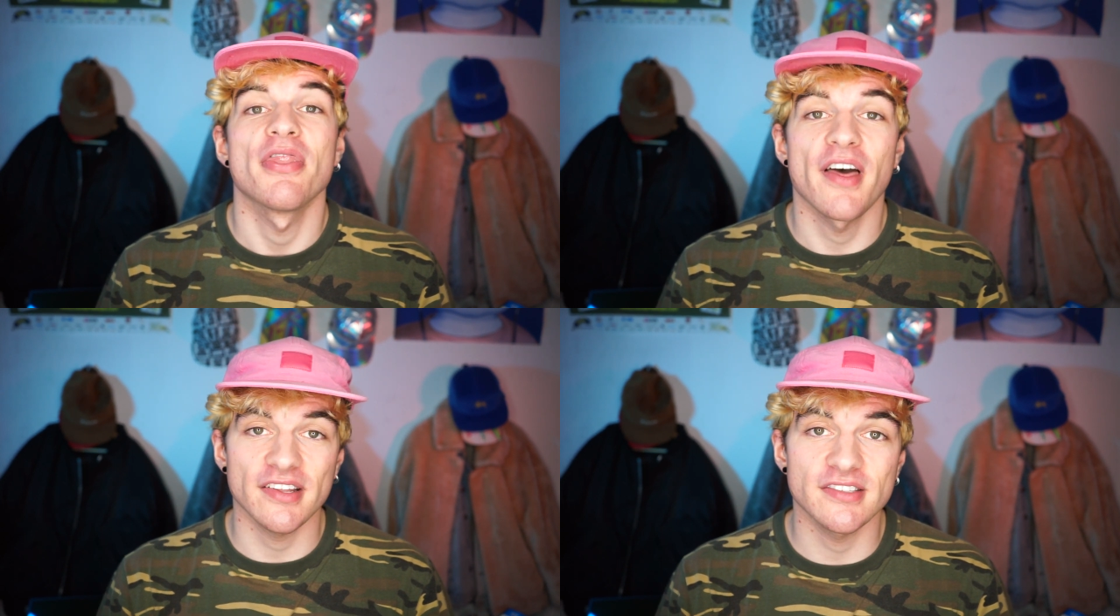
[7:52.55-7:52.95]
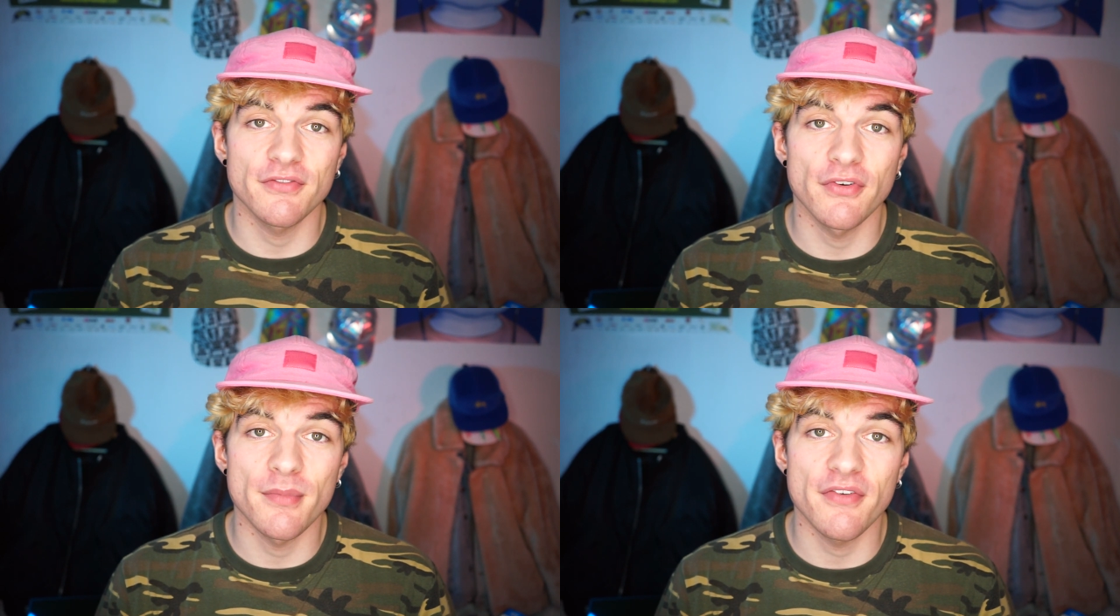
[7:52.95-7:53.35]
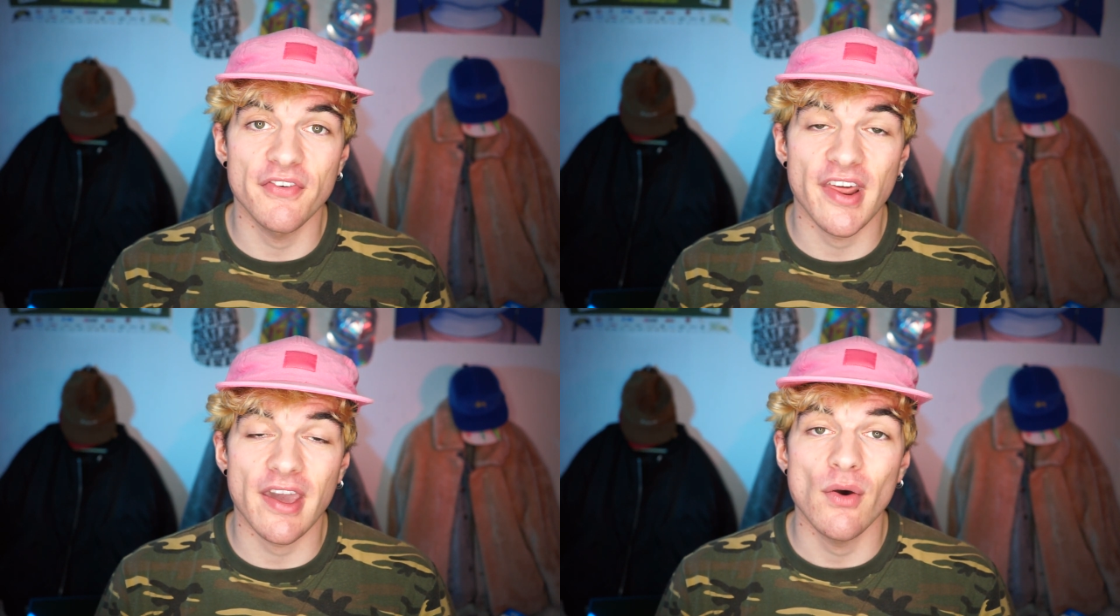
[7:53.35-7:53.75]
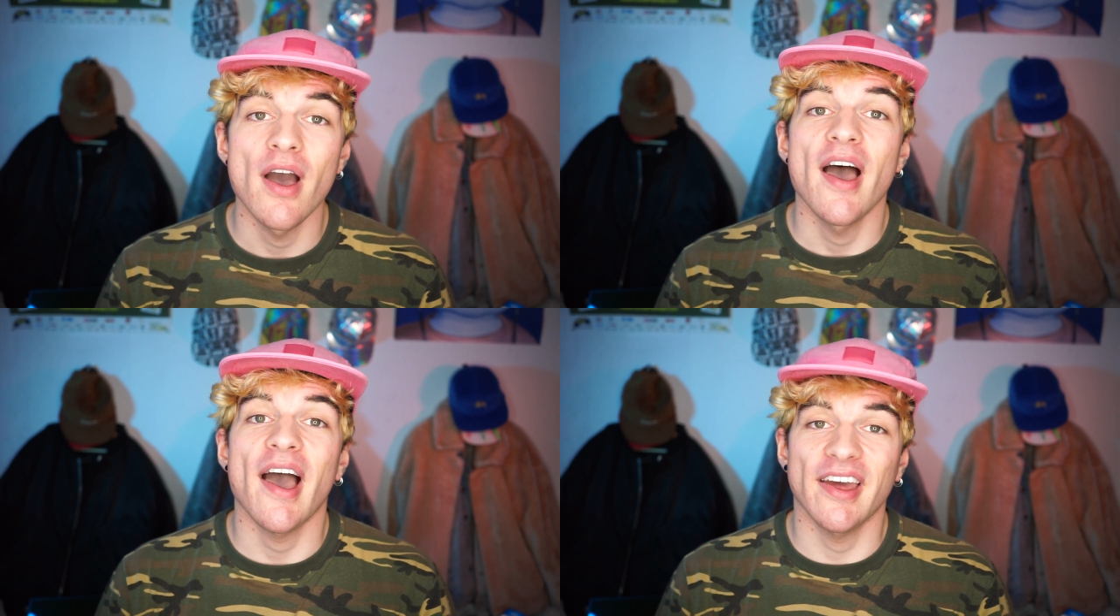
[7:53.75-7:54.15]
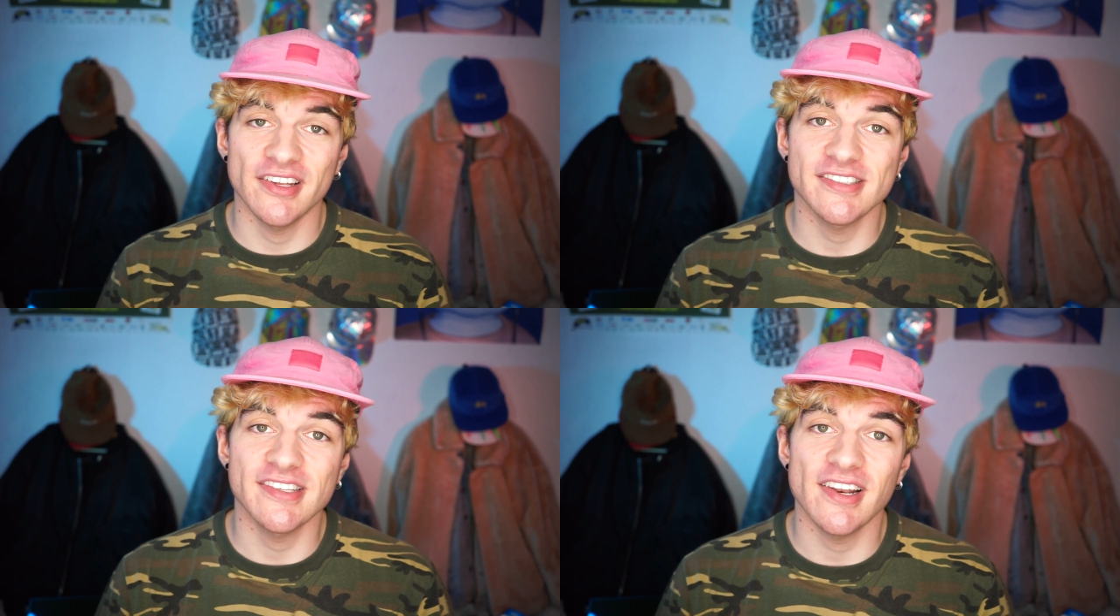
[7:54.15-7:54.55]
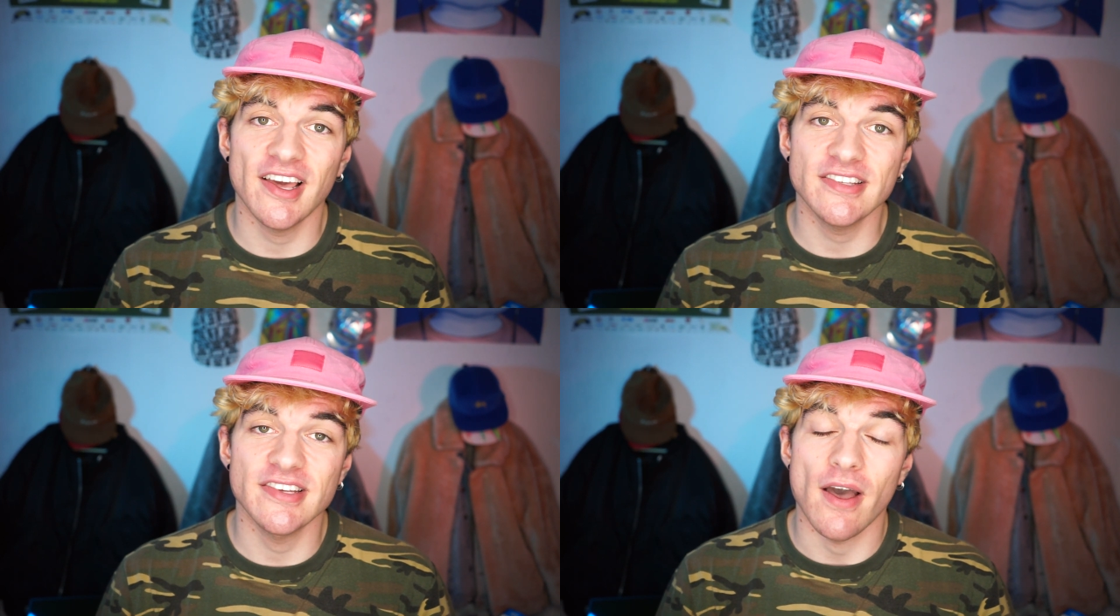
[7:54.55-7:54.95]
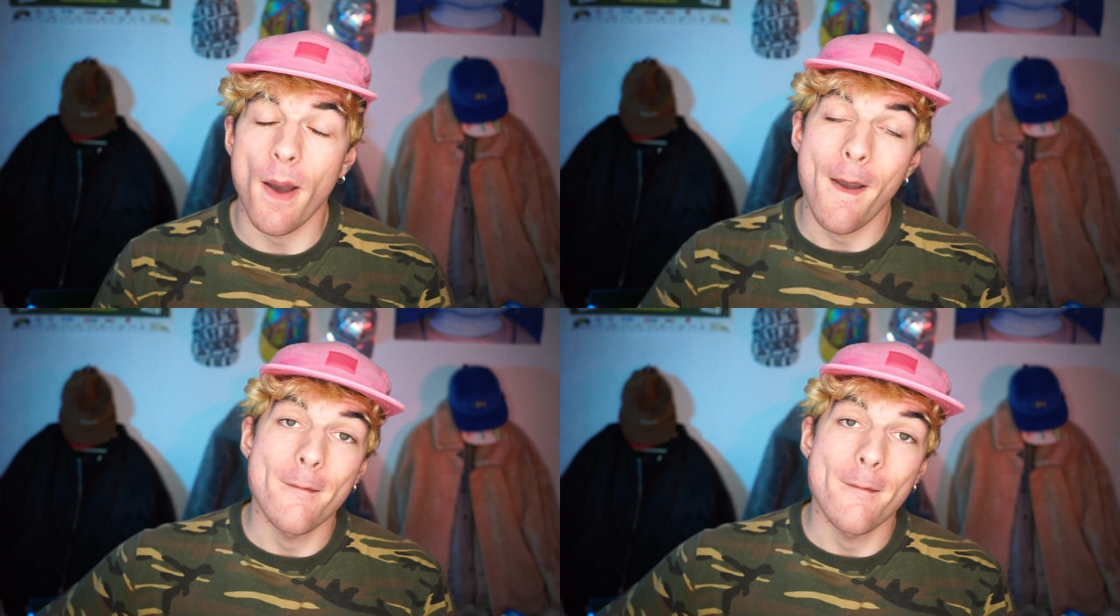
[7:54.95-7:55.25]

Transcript: That's it from me for now. And I'll see you later.